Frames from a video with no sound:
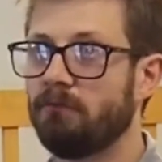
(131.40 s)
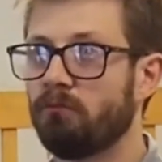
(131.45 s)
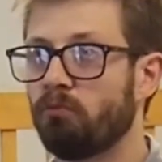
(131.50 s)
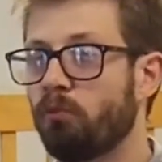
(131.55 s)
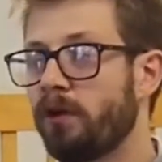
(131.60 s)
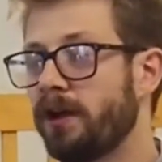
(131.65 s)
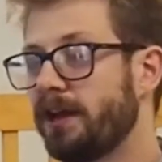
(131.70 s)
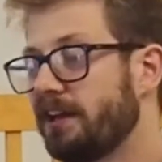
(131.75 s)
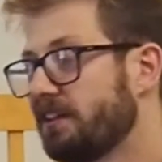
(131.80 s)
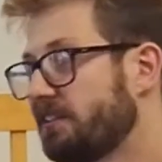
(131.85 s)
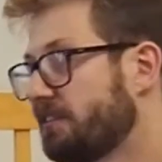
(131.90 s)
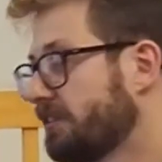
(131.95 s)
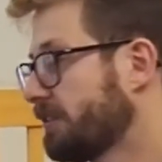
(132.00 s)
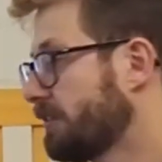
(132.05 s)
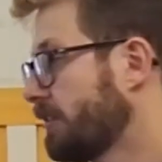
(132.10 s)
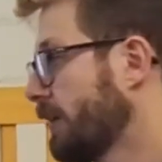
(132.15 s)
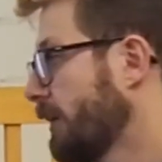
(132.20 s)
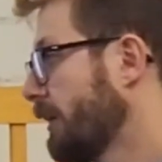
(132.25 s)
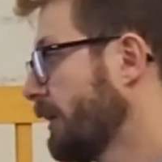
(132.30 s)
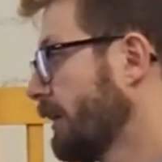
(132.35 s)
with
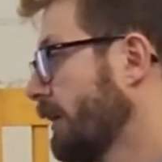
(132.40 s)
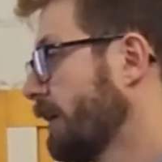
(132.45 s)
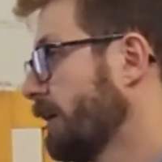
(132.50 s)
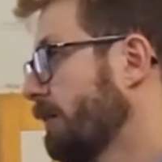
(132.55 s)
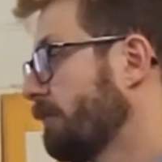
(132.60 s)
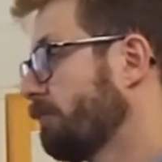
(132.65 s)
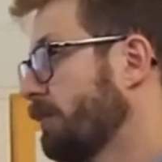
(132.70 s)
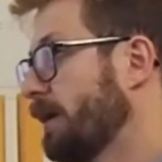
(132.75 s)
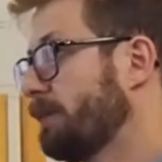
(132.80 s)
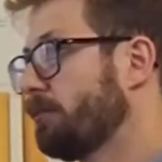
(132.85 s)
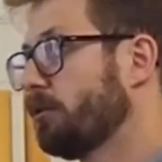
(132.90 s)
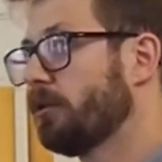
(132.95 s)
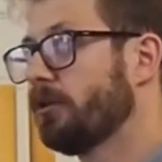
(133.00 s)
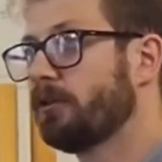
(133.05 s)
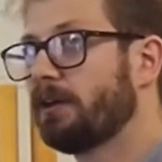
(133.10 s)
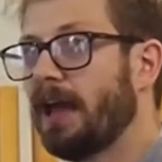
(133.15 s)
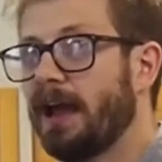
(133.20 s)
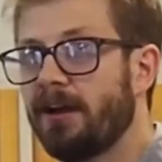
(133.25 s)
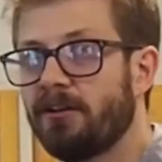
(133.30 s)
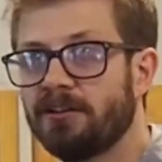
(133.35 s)
people who
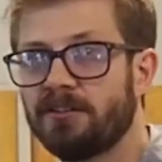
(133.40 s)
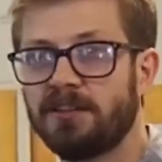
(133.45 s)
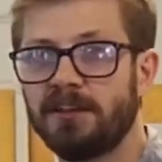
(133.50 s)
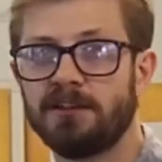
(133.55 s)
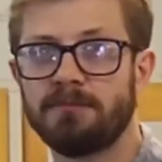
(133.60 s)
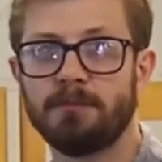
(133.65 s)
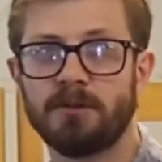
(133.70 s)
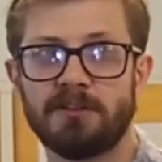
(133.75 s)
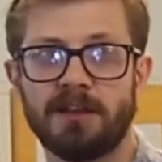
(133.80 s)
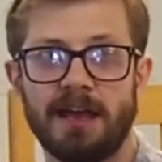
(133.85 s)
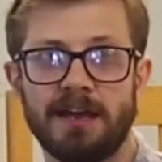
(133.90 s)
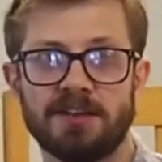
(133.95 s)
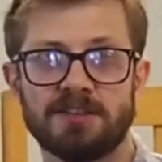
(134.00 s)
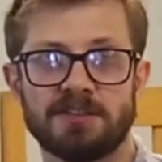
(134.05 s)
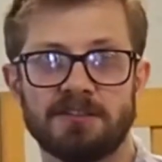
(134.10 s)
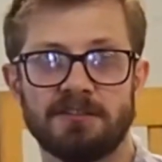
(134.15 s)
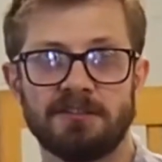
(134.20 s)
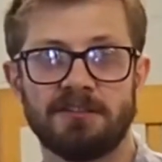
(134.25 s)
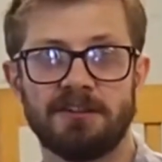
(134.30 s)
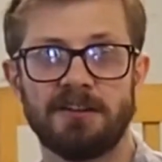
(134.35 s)
carried these
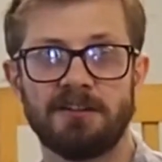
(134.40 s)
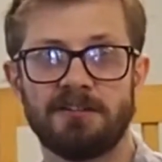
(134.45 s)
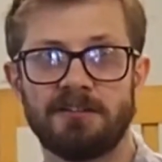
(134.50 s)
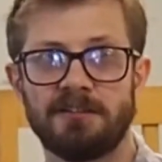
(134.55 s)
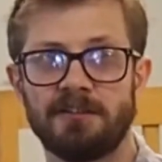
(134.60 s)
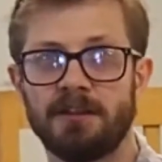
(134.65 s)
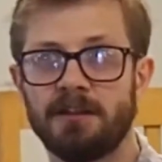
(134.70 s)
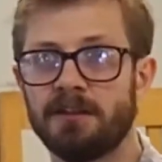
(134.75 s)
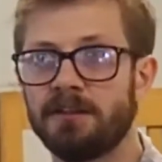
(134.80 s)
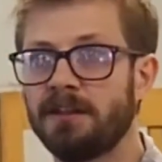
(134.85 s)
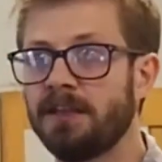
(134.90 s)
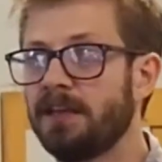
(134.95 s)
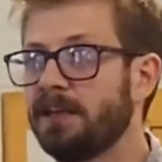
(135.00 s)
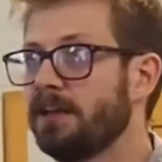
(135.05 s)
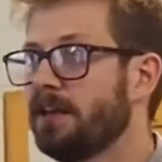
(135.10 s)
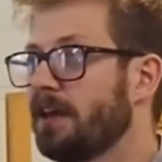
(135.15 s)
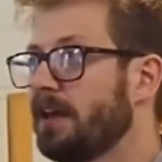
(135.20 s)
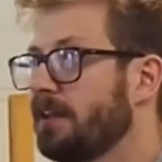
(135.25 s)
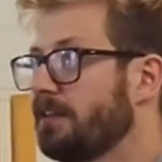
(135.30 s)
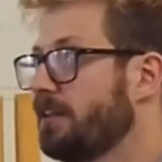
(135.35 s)
mutations is that
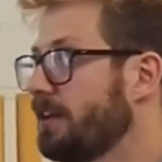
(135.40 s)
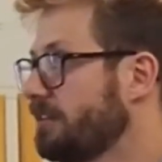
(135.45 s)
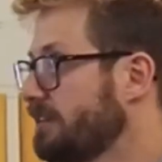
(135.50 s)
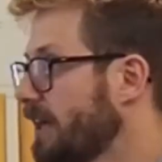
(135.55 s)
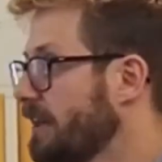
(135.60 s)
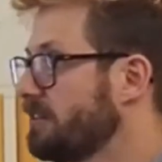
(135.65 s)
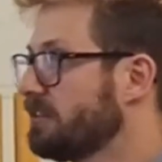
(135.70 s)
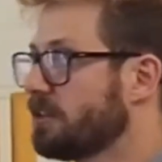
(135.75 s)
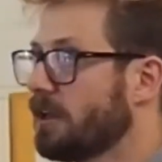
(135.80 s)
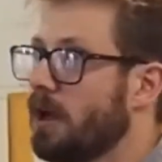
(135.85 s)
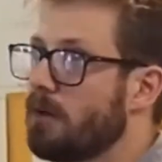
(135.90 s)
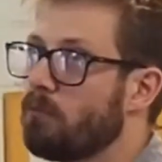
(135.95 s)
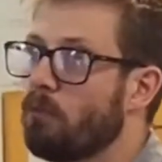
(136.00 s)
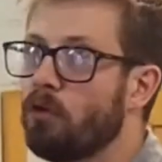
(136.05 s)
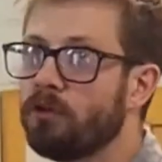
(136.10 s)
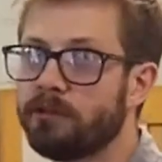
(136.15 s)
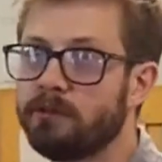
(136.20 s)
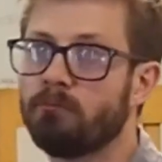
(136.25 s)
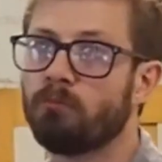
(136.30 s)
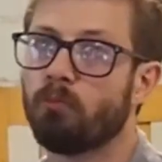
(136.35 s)
this enzyme
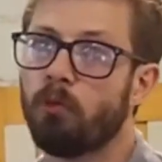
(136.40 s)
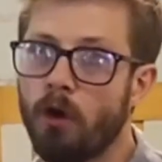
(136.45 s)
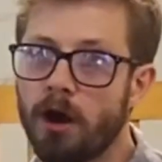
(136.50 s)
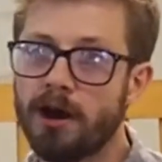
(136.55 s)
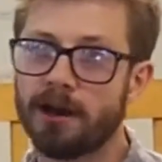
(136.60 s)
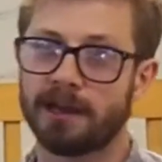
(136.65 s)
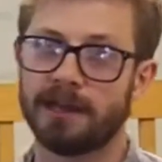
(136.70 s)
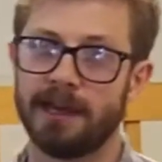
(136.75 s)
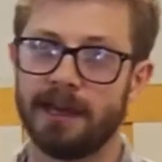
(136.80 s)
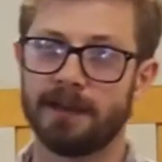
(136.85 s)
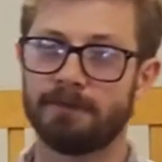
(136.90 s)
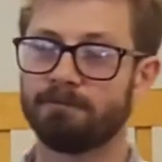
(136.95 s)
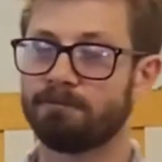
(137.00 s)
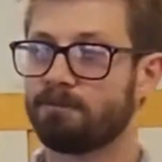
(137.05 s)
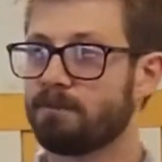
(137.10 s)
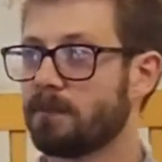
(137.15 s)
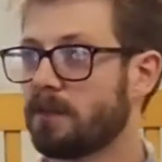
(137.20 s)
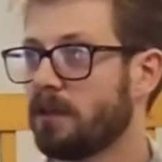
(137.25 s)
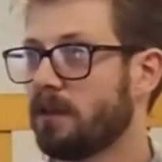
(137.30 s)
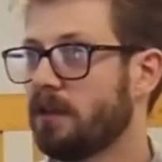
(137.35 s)
wasn't working
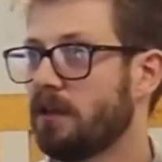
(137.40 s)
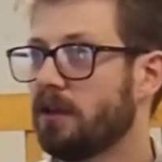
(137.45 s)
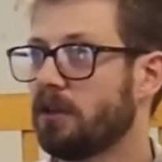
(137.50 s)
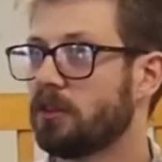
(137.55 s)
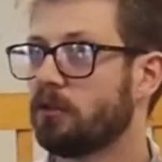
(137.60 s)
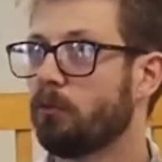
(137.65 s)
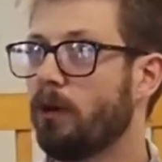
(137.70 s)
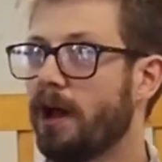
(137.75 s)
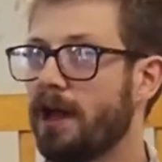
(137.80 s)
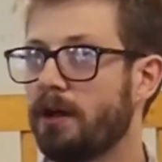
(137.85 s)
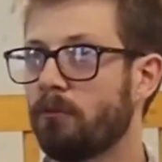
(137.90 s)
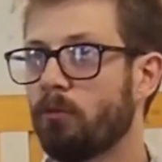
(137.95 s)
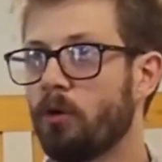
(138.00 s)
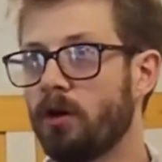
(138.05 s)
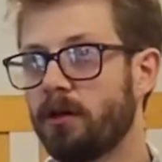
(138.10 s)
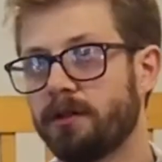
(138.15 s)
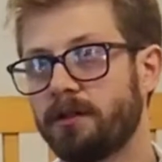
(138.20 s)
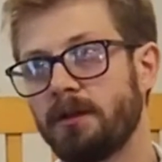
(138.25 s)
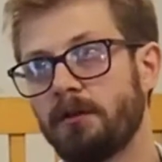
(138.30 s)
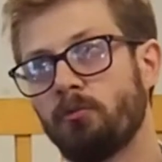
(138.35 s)
the way it
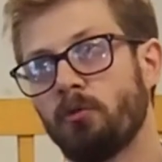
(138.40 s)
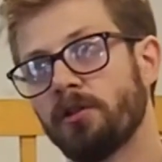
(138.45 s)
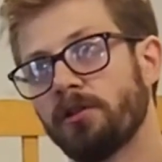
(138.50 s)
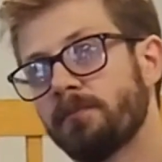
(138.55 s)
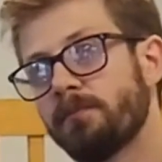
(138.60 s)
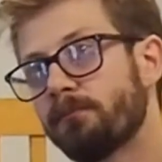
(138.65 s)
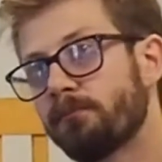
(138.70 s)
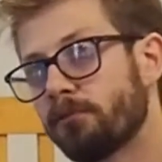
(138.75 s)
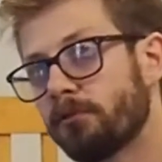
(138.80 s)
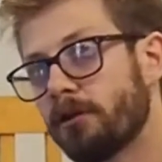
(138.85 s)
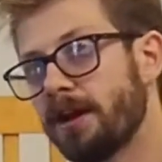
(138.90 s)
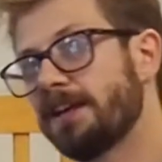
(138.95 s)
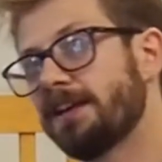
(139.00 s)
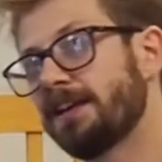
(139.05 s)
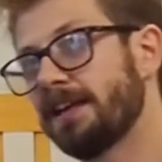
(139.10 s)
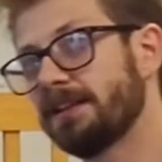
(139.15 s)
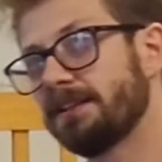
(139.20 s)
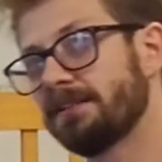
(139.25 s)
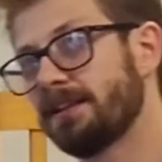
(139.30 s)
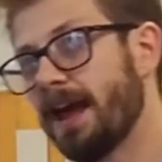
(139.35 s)
was. It wasn't
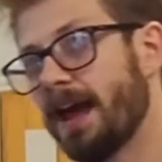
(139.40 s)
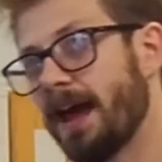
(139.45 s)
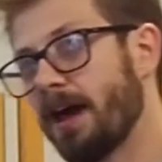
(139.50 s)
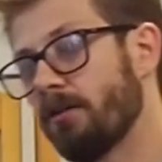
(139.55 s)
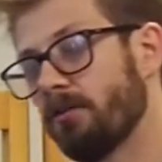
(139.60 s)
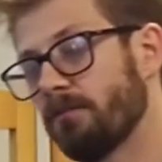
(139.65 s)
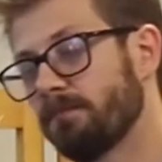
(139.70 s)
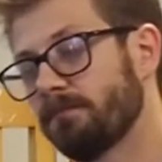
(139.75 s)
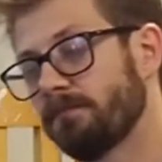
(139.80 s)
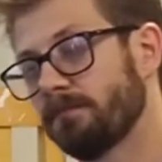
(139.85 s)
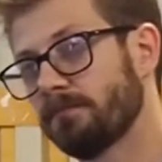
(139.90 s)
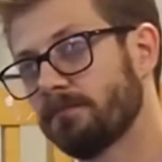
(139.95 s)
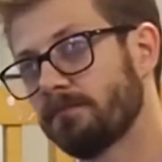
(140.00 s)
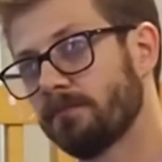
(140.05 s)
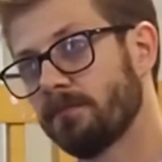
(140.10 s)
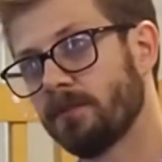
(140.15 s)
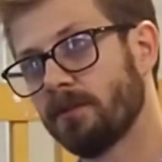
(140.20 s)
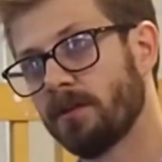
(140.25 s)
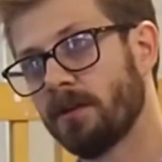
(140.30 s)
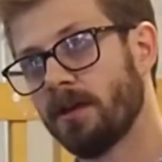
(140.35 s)
breaking down
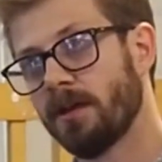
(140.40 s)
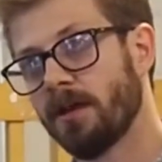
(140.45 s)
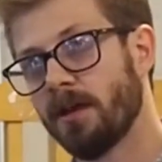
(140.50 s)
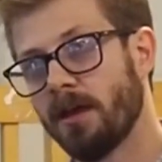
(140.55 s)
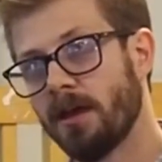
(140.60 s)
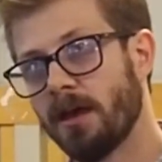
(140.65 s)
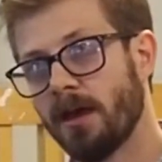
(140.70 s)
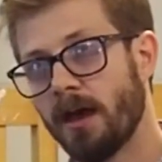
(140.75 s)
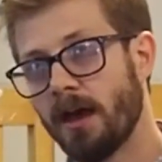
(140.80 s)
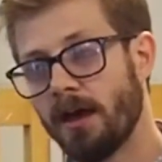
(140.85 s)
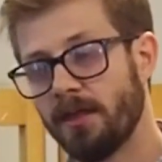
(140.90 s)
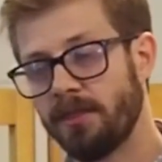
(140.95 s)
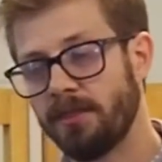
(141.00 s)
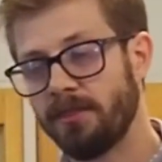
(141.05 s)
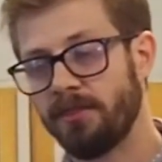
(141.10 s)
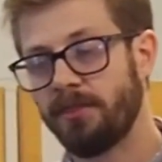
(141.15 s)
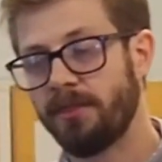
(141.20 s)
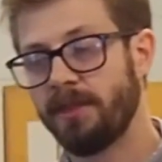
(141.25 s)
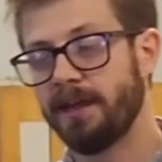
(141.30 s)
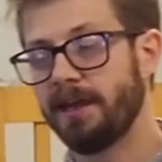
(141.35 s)

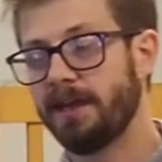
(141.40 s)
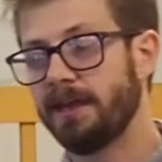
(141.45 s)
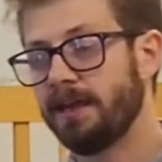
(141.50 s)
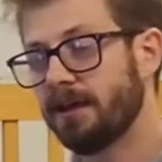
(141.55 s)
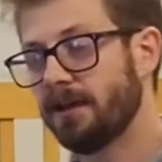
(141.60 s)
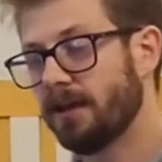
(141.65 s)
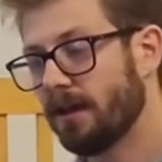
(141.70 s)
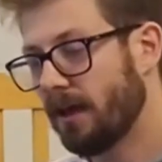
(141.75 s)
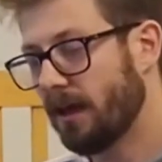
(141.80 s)
the